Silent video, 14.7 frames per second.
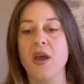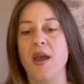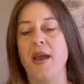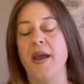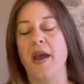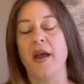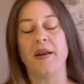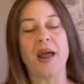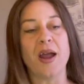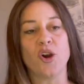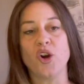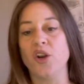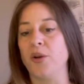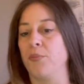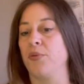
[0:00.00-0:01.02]
and I
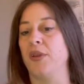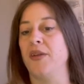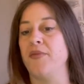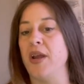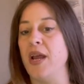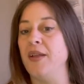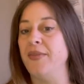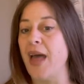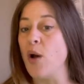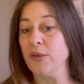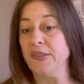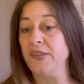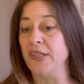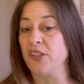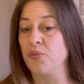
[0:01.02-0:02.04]
couldn't believe it. And that was
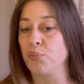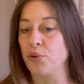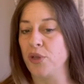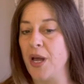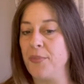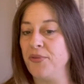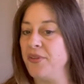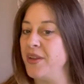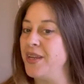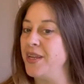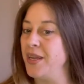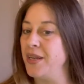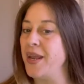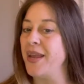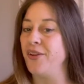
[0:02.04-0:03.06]
six pull-ups
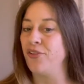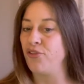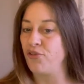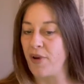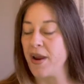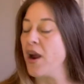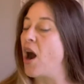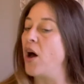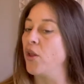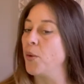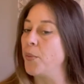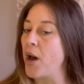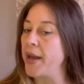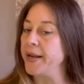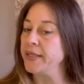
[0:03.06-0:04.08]
in a straight hollow
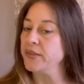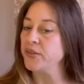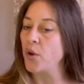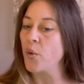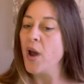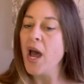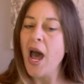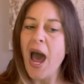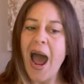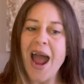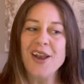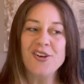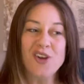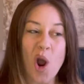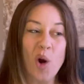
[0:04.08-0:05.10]
body. So I
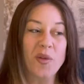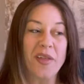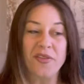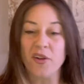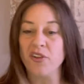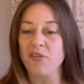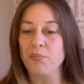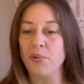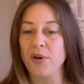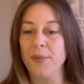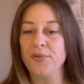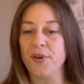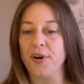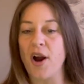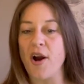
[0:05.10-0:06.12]
know that those pull-ups
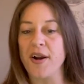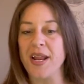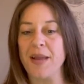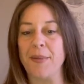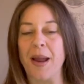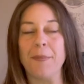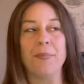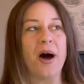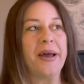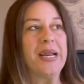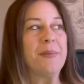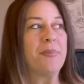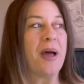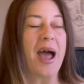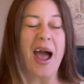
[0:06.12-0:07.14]
are already in my body,
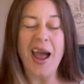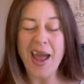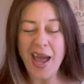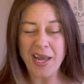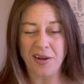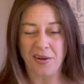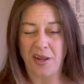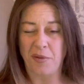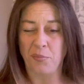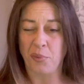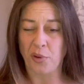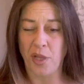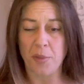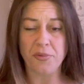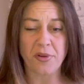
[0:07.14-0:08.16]
but I hadn't done
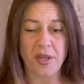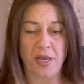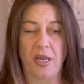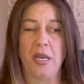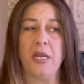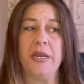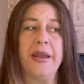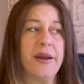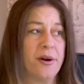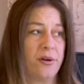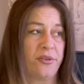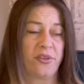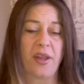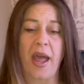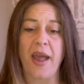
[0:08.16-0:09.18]
pull-ups in
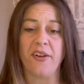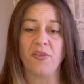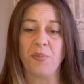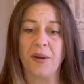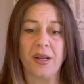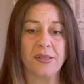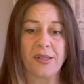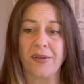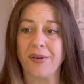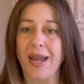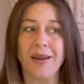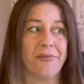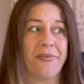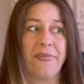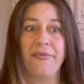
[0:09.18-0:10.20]
years, guys, because I've
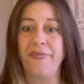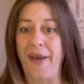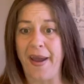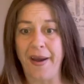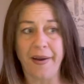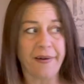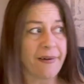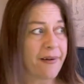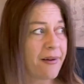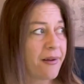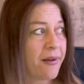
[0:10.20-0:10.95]
gotten fat